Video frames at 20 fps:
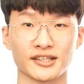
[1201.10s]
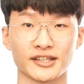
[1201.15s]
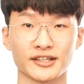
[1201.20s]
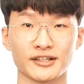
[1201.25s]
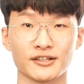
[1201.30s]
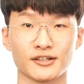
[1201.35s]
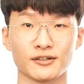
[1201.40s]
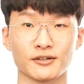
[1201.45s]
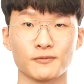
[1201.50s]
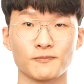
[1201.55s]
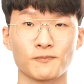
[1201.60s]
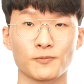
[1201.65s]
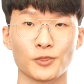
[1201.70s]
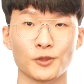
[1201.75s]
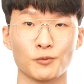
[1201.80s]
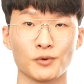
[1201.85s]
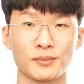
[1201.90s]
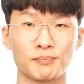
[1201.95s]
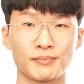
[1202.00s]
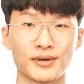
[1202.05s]
out a
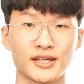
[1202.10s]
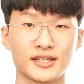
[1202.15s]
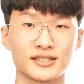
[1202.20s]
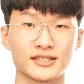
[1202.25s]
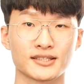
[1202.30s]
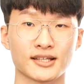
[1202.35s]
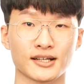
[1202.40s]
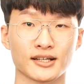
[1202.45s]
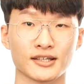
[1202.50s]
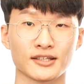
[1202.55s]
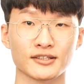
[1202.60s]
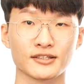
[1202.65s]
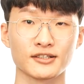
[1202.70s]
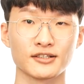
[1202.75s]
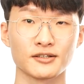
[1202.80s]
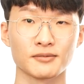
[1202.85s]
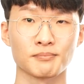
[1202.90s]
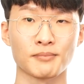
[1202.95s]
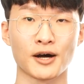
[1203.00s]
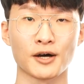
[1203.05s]
specific UI
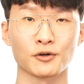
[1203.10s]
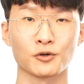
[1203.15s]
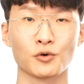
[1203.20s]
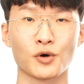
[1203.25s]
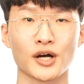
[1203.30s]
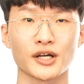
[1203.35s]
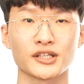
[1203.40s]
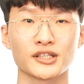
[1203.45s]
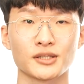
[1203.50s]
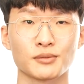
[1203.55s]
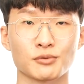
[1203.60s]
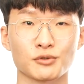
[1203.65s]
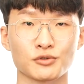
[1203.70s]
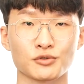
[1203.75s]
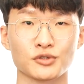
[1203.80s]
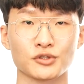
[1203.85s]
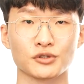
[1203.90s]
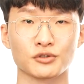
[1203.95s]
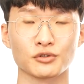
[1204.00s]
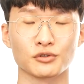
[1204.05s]
component and
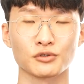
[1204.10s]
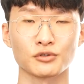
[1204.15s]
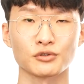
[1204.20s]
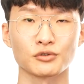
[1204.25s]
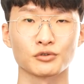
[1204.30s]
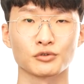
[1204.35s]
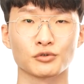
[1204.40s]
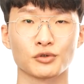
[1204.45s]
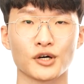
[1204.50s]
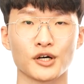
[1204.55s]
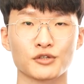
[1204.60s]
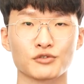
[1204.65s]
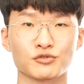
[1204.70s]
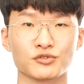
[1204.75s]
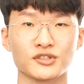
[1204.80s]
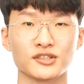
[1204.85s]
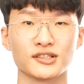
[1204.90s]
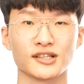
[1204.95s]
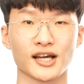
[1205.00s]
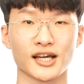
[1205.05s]
helps the user check
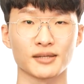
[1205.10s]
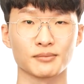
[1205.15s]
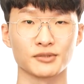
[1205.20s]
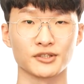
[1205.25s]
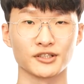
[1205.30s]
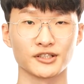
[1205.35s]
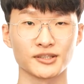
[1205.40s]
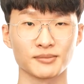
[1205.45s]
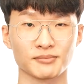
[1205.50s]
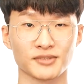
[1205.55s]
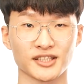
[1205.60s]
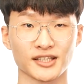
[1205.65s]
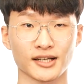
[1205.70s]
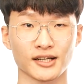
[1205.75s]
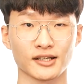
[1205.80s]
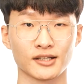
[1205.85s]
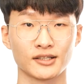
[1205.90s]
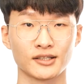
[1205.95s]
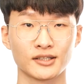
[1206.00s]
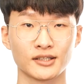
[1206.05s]
it right away on
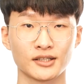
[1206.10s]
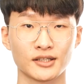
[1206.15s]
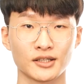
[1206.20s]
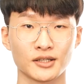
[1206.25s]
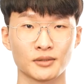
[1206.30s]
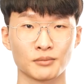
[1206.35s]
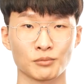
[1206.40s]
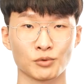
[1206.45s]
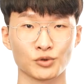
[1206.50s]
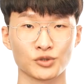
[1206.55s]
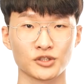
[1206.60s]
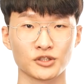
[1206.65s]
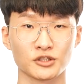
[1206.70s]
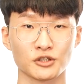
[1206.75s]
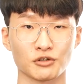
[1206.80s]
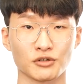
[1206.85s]
a web page.